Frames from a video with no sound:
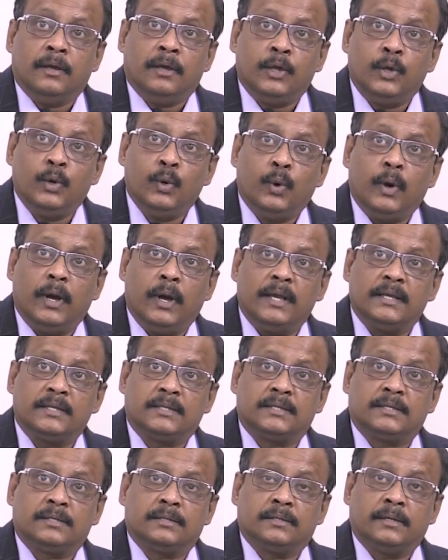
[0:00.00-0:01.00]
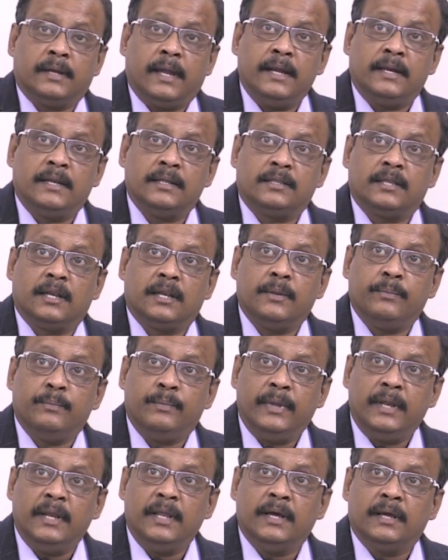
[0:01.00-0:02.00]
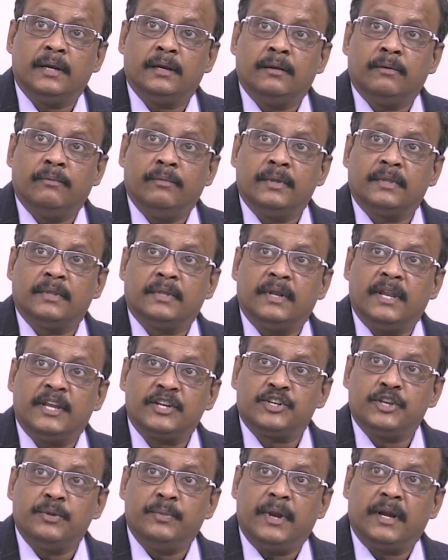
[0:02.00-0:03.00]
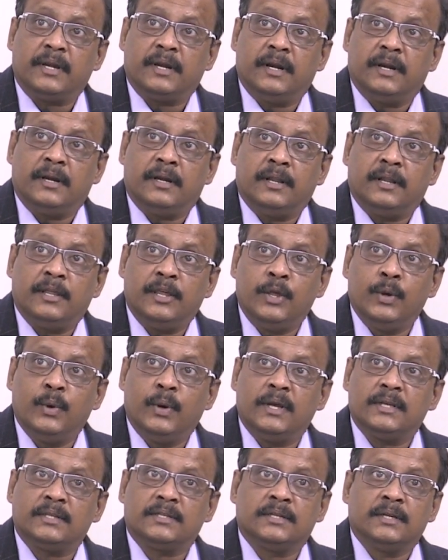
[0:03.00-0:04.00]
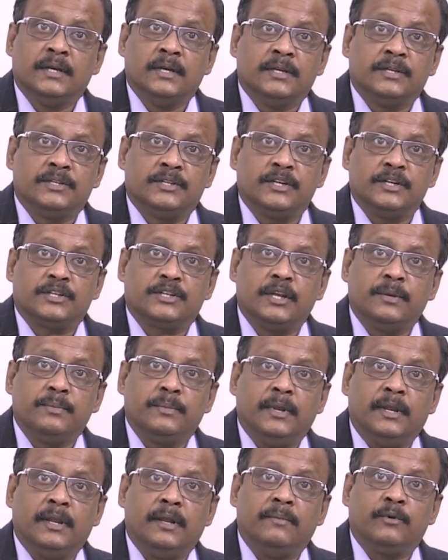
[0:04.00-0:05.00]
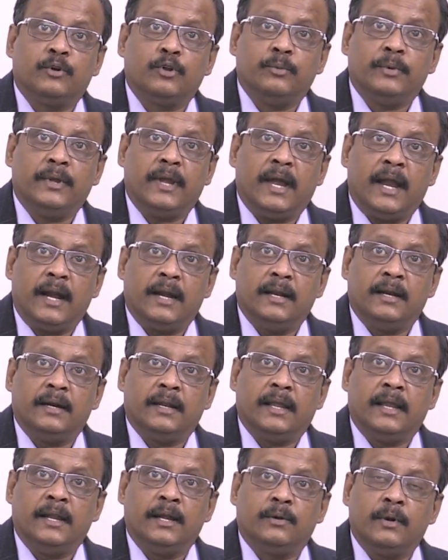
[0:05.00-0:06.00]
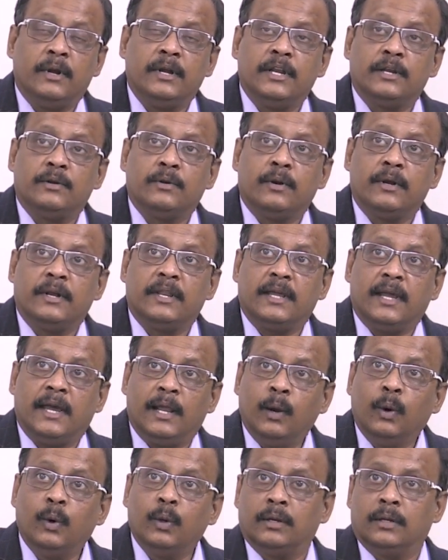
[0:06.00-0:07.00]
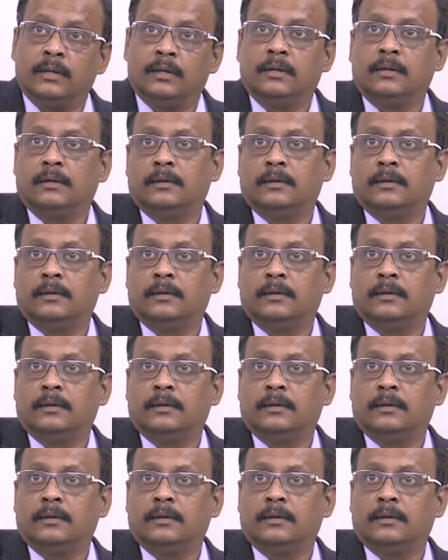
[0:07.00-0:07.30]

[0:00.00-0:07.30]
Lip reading: US$83 billion, with an estimated US$16 billion to be added in 2020 alone.